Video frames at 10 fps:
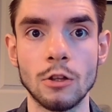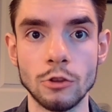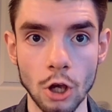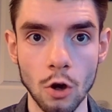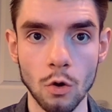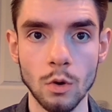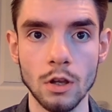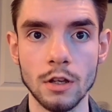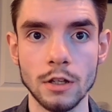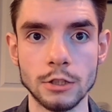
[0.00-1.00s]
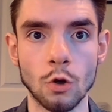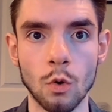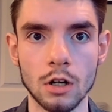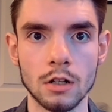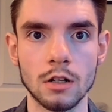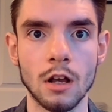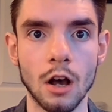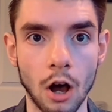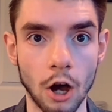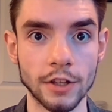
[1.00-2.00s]
Know your
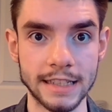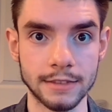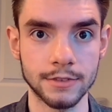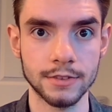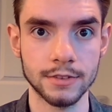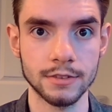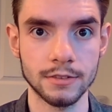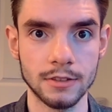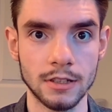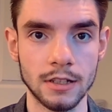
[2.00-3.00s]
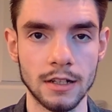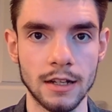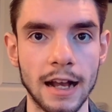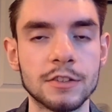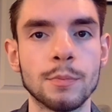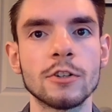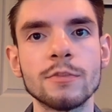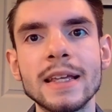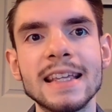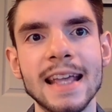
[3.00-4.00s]
audience. As a part of
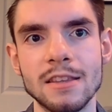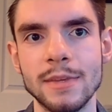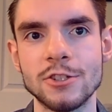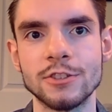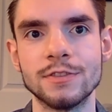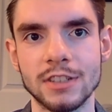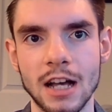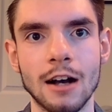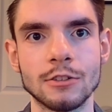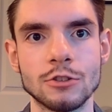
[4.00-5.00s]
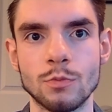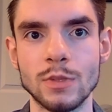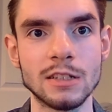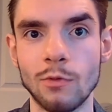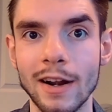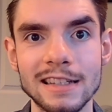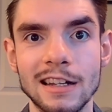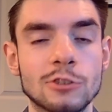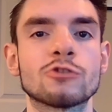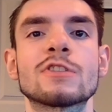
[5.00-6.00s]
making animations in college, we'd write
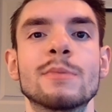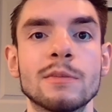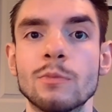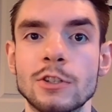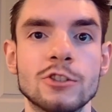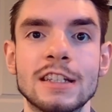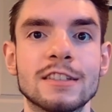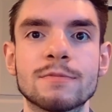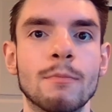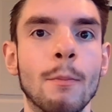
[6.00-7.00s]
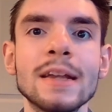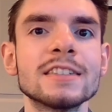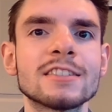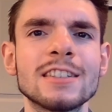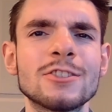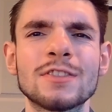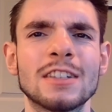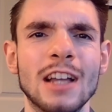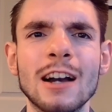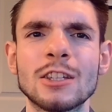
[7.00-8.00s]
a treatment, which is basically just a
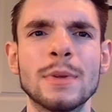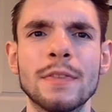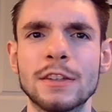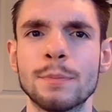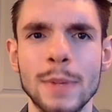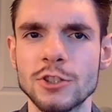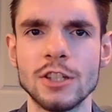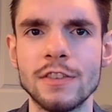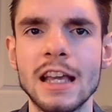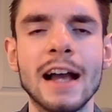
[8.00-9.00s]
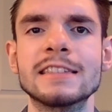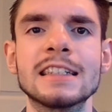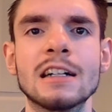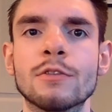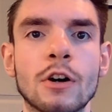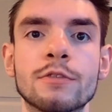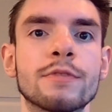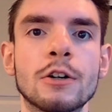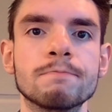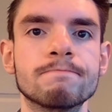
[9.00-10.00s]
document that's pitching the idea of our
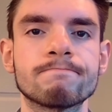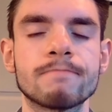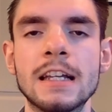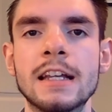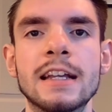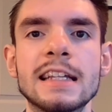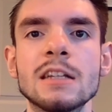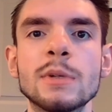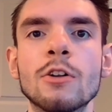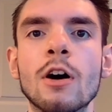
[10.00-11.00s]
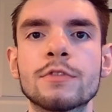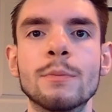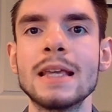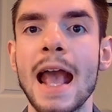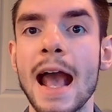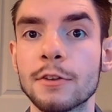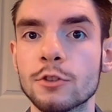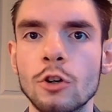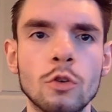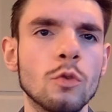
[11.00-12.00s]
film. In it, we'd often be
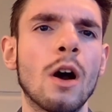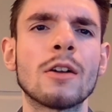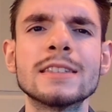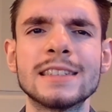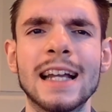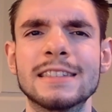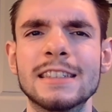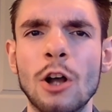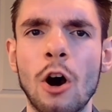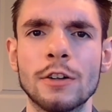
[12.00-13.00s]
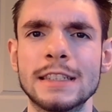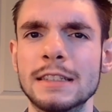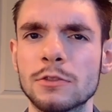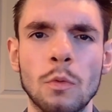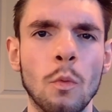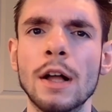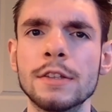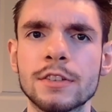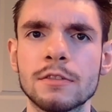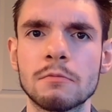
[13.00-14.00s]
asked who our intended audience
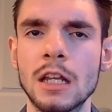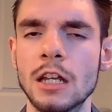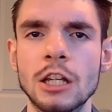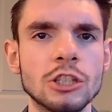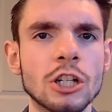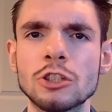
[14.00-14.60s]
was. Young